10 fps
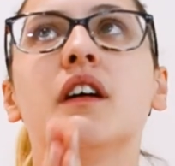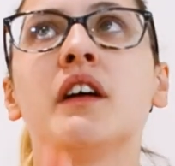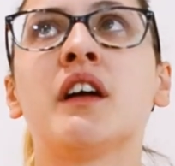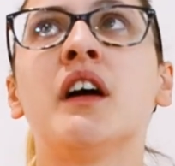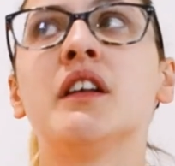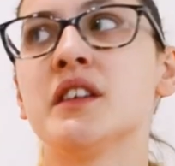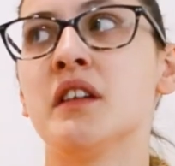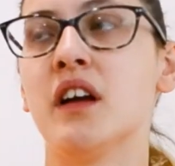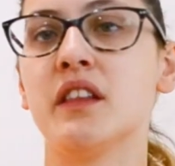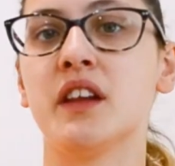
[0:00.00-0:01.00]
I can't
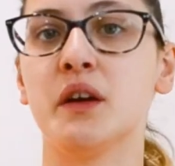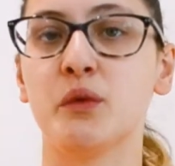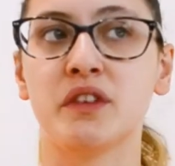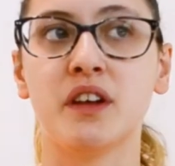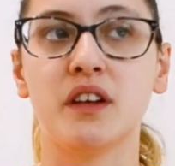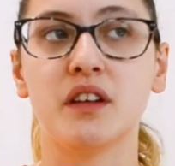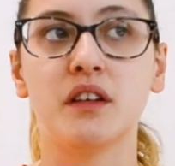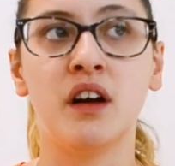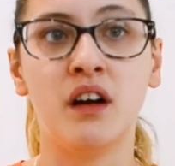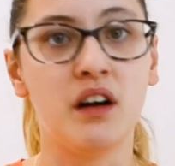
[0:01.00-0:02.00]
deny that it was like
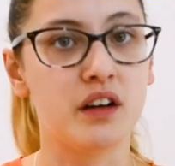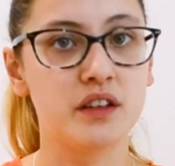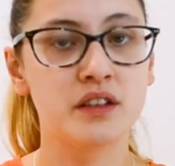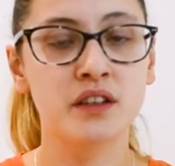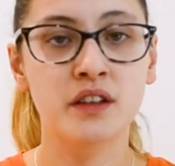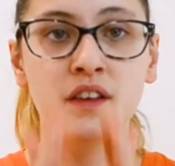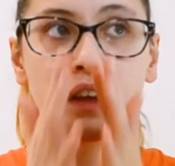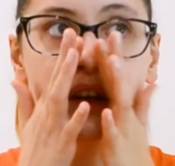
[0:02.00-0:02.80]
hard. So